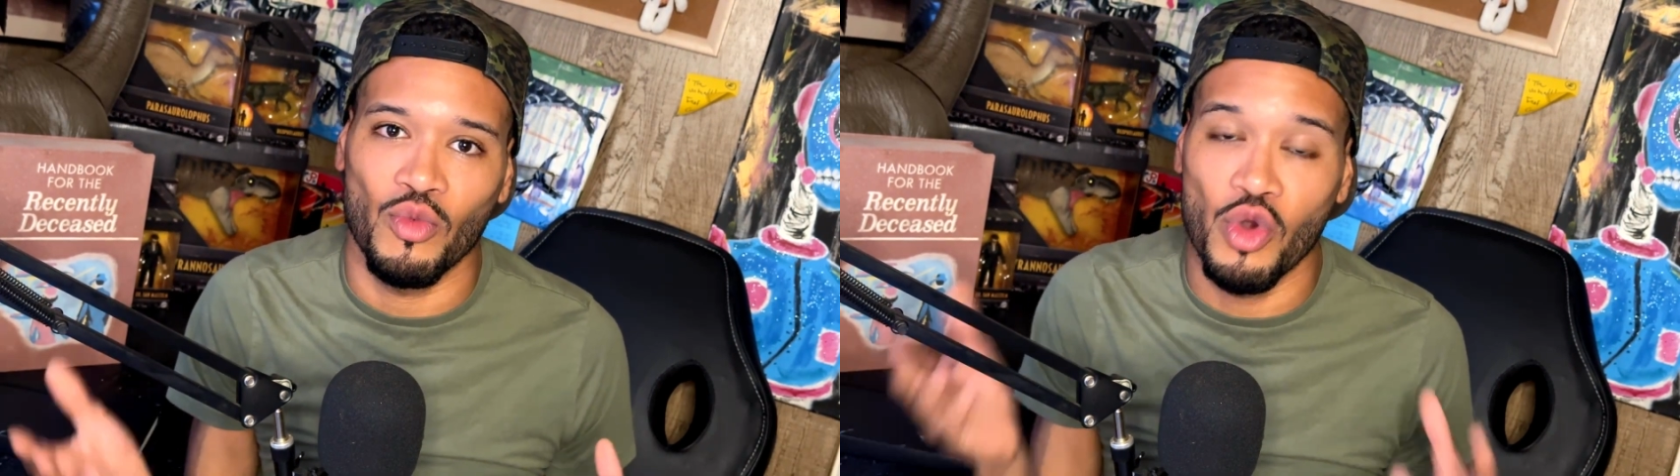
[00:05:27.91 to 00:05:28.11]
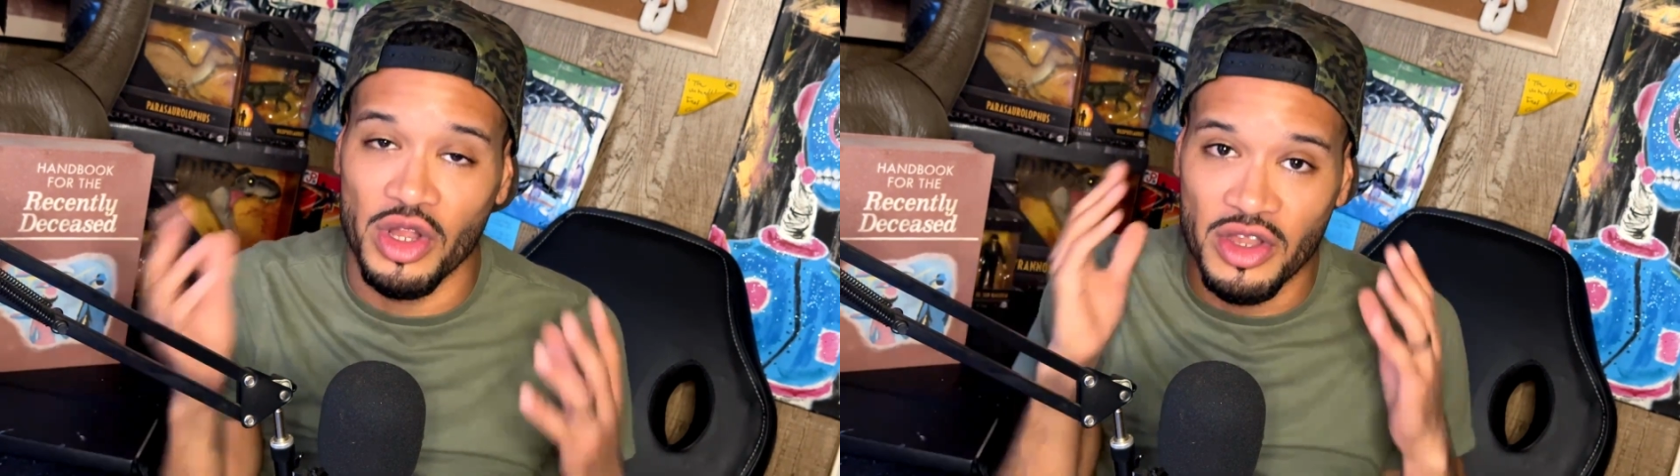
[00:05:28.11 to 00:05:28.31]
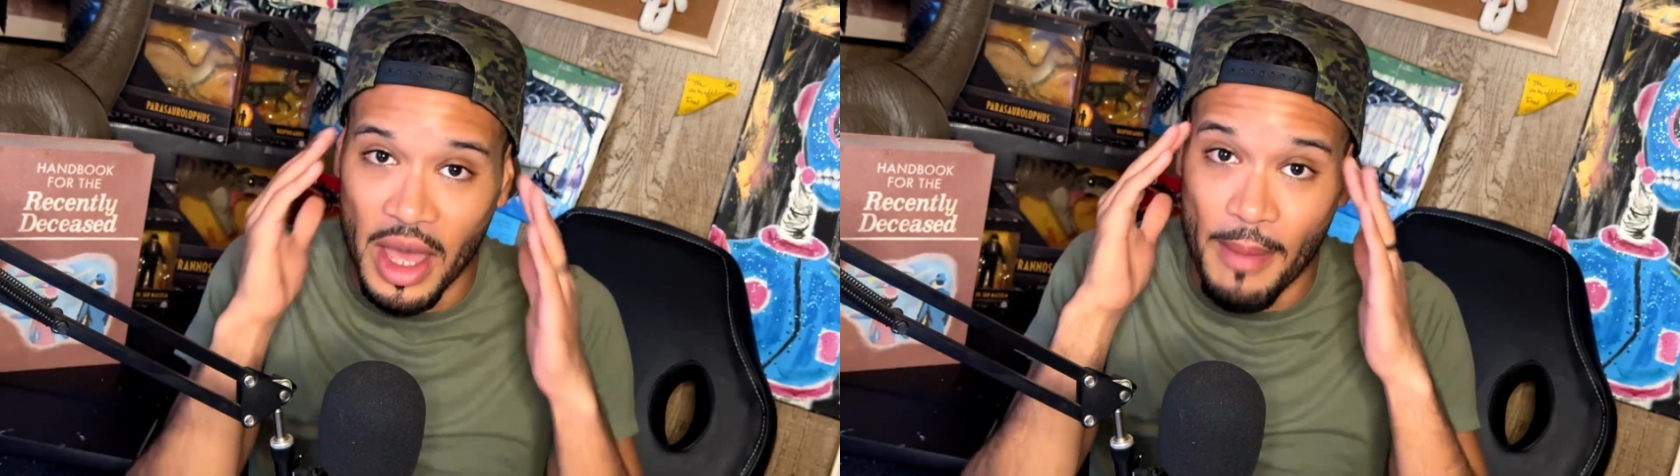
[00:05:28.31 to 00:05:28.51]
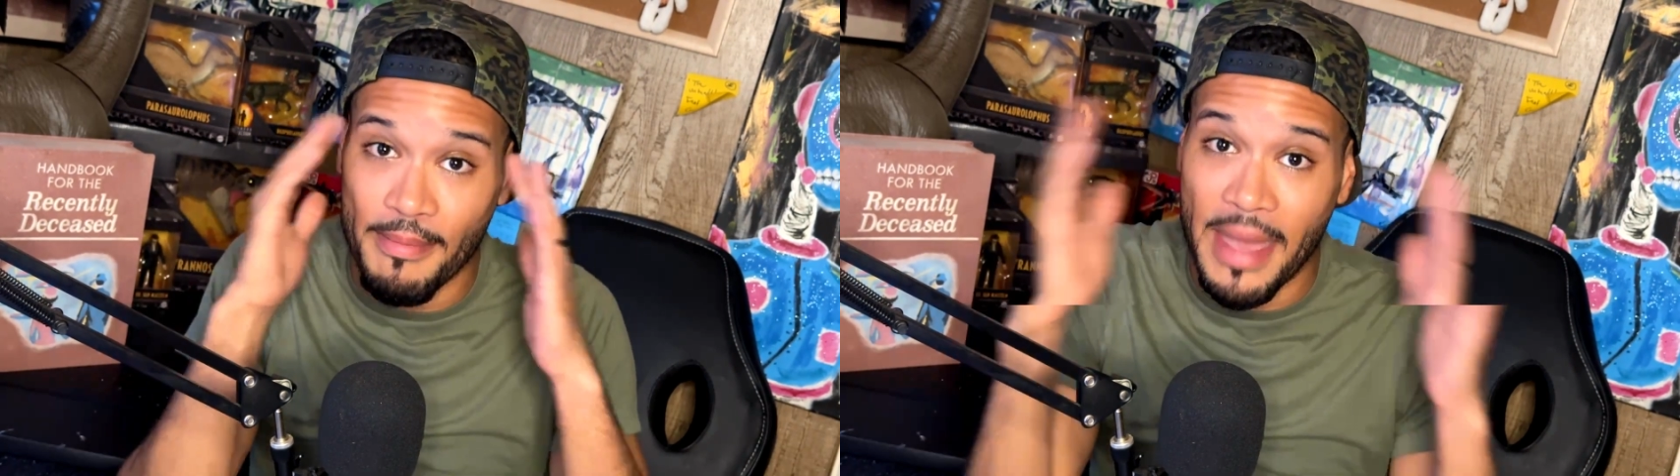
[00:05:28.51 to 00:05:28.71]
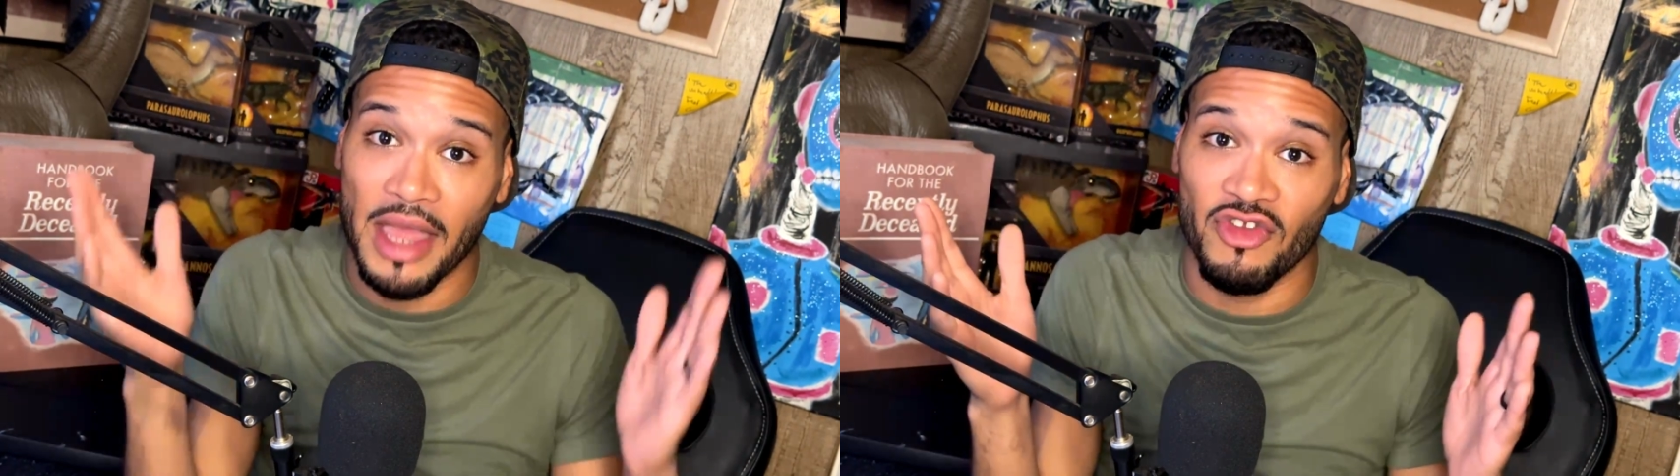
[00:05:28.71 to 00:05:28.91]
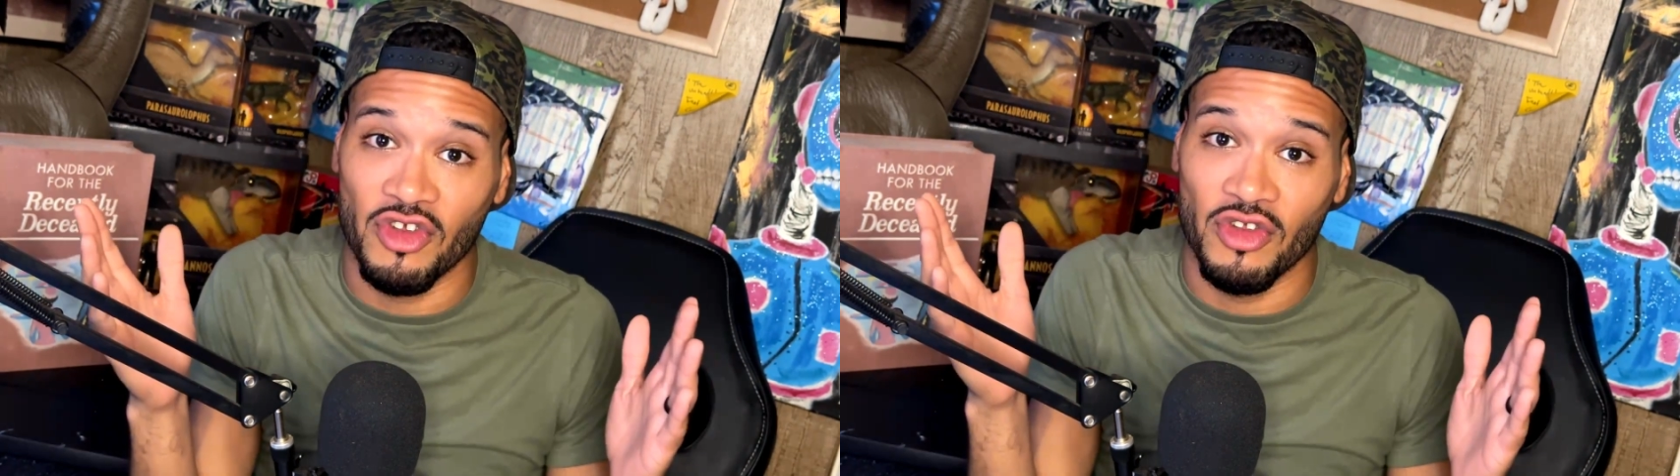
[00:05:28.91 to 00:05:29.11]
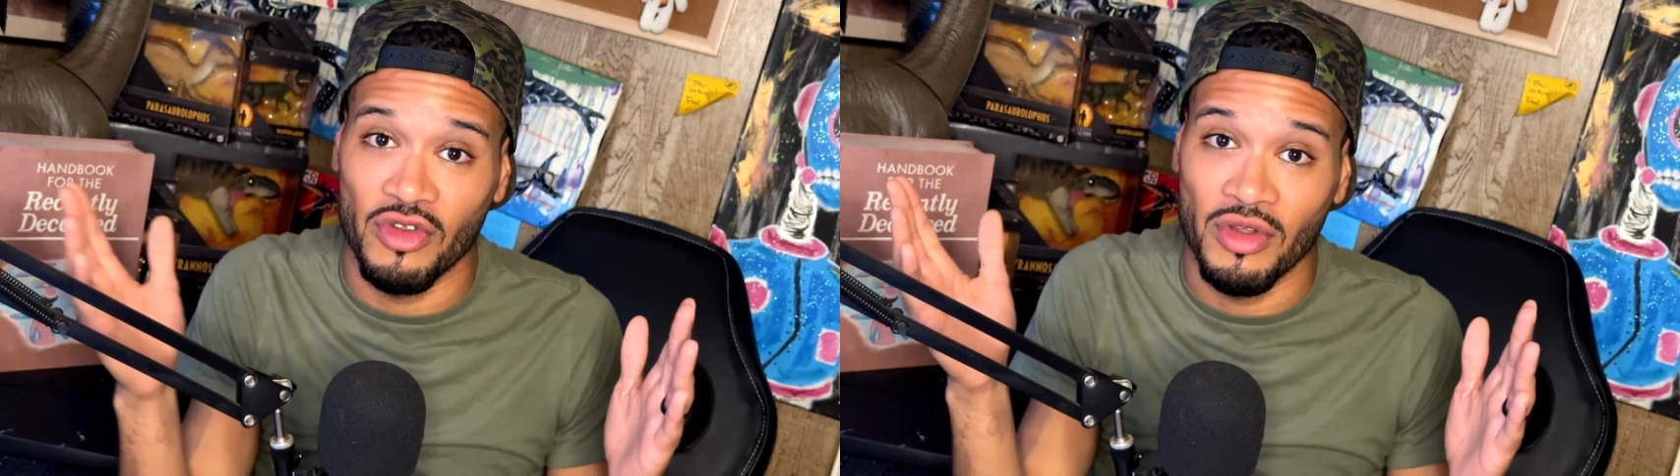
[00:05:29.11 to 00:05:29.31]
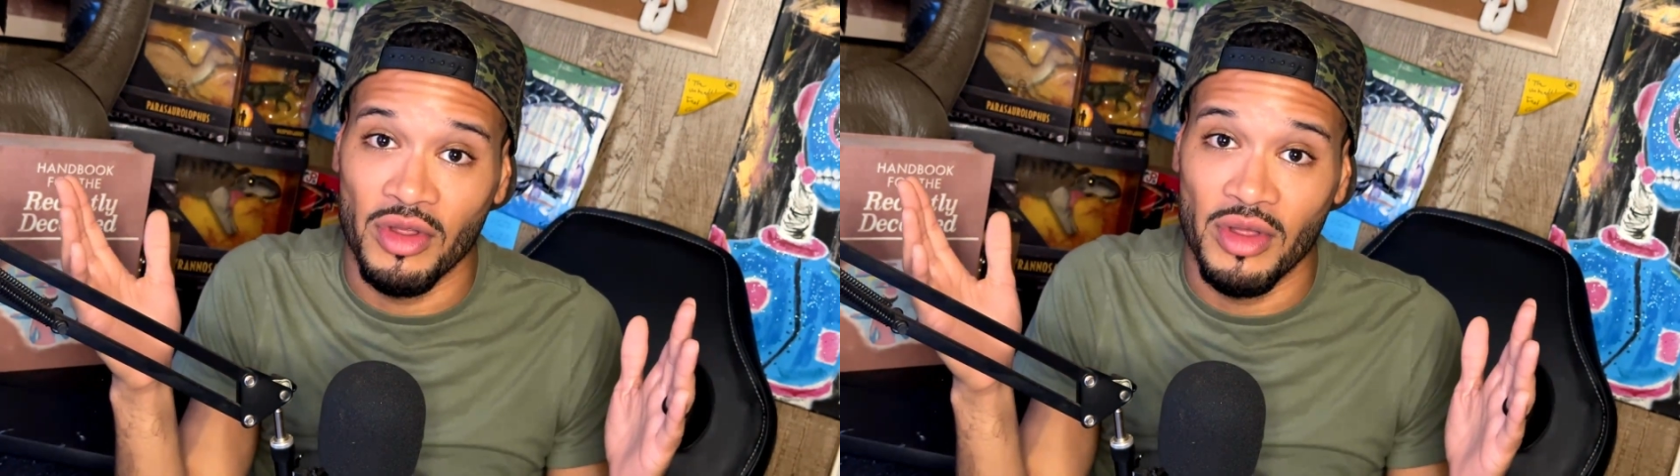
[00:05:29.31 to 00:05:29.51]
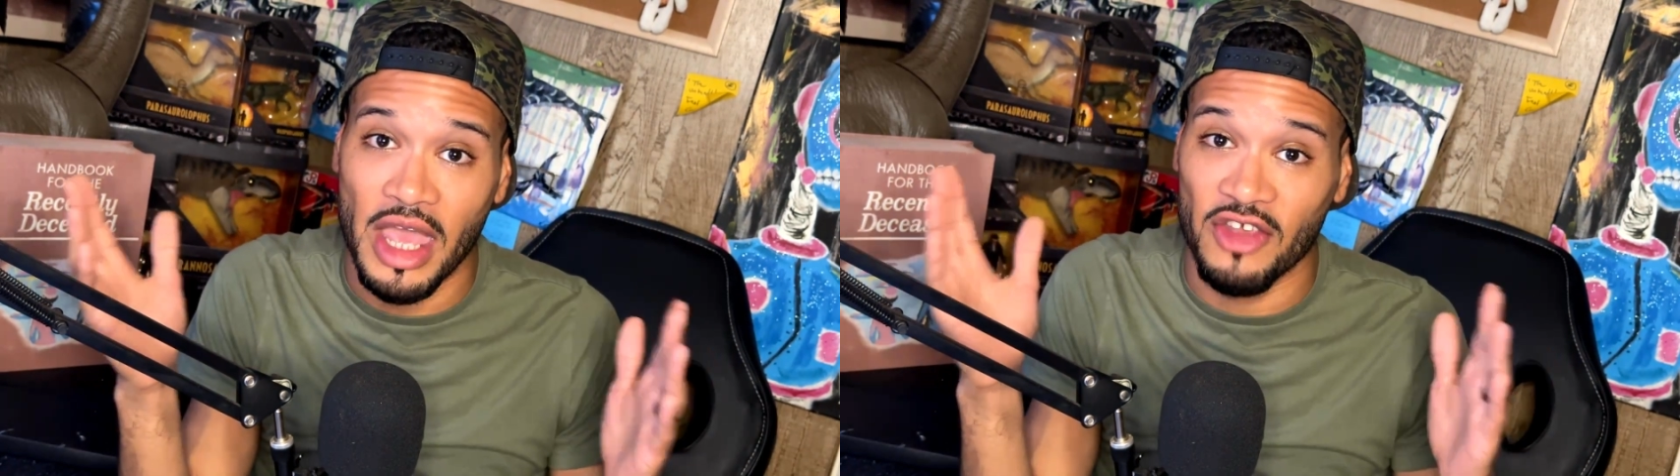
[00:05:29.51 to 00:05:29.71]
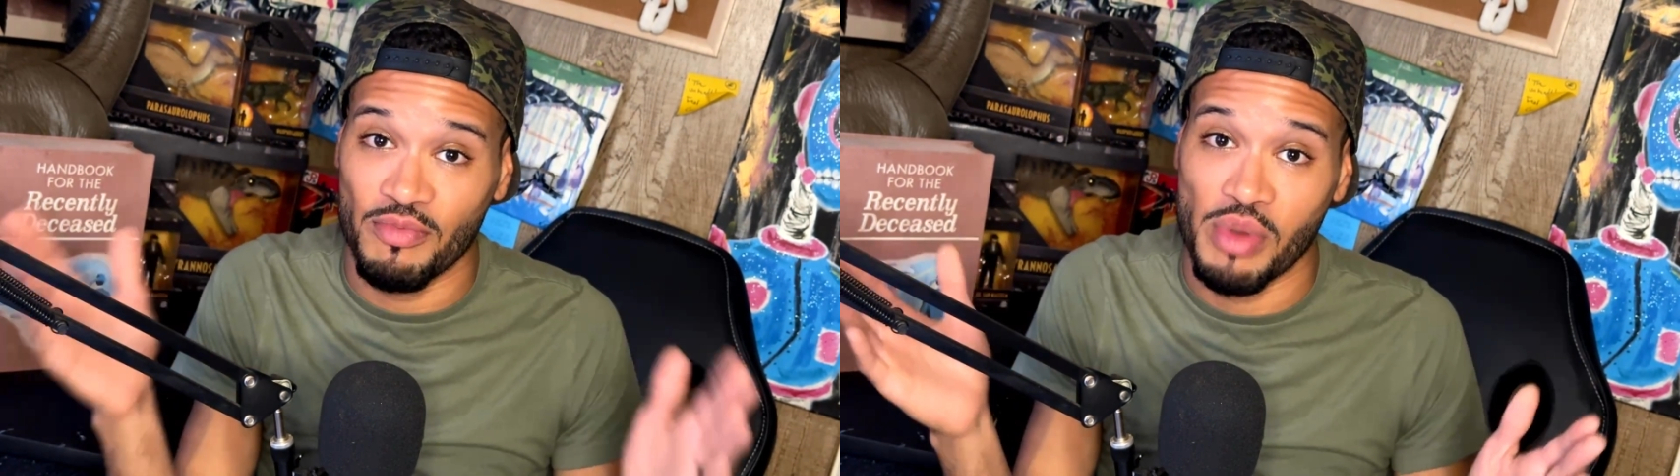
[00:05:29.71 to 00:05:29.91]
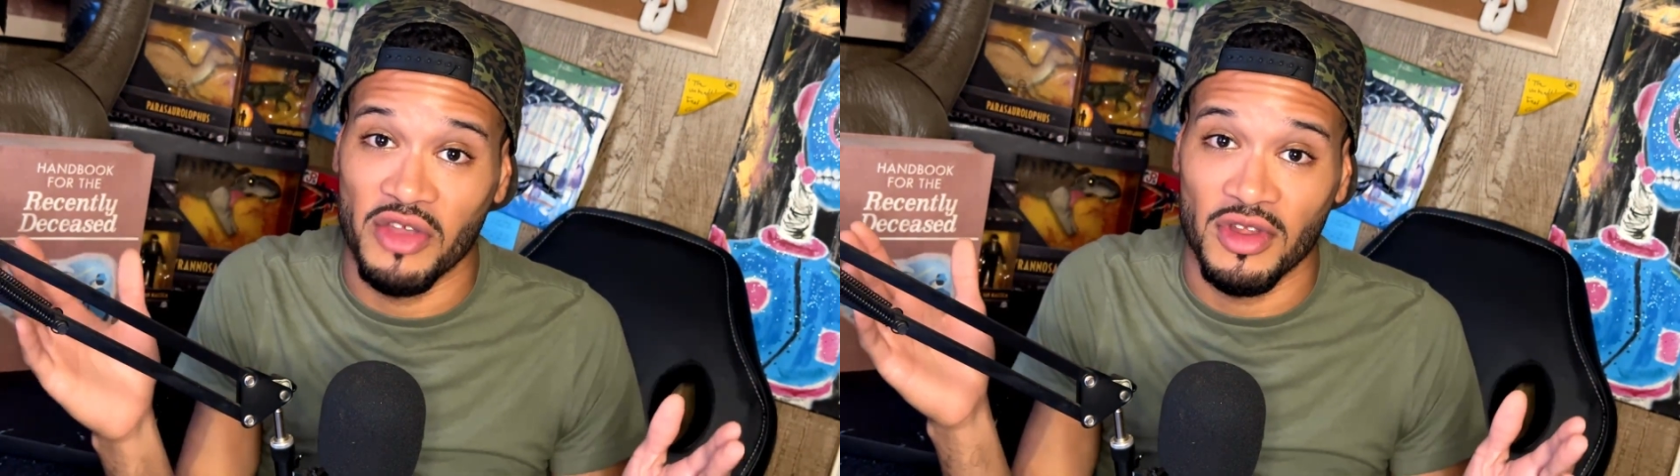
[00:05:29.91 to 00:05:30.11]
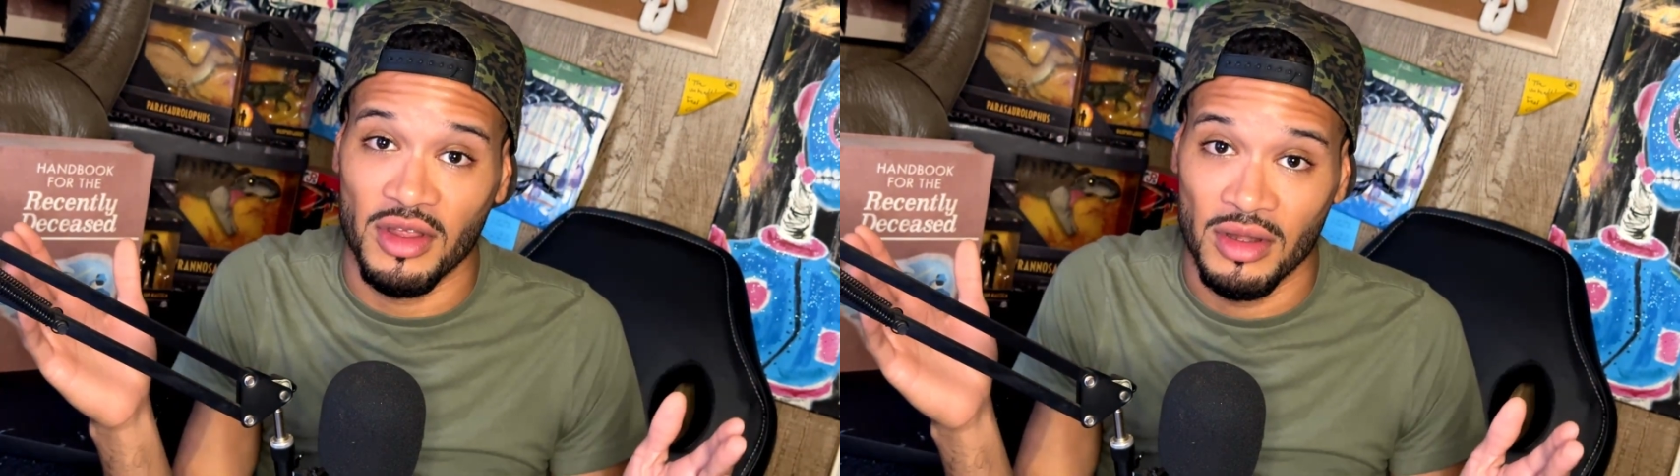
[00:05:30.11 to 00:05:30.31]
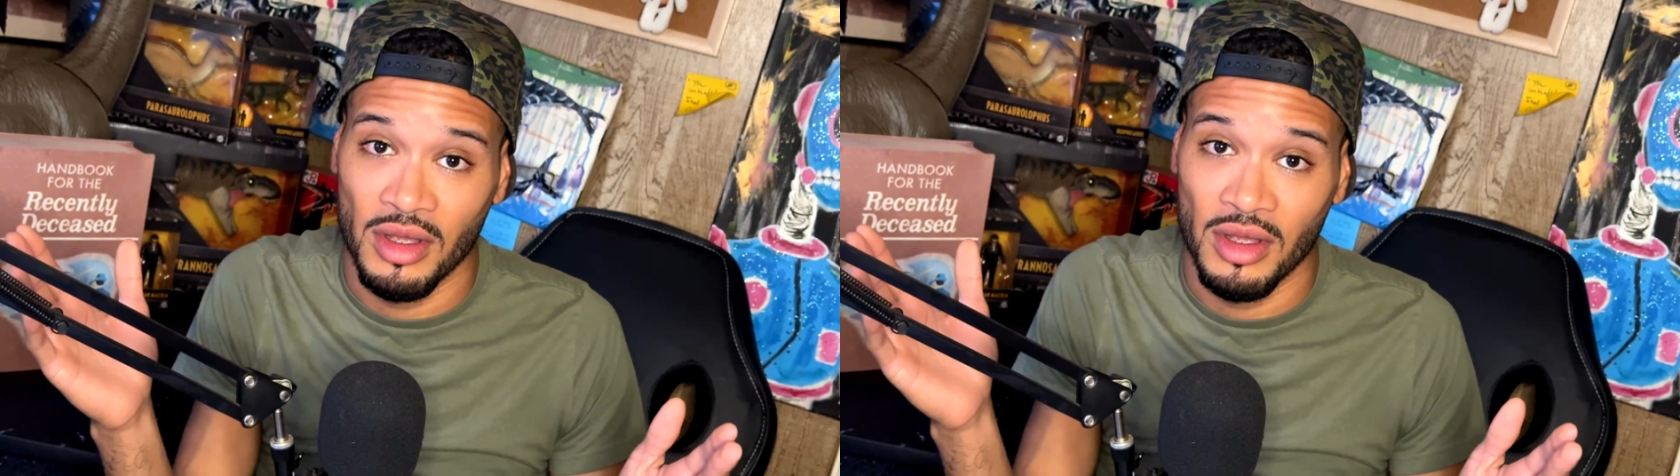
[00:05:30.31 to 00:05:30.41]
would imagine as president.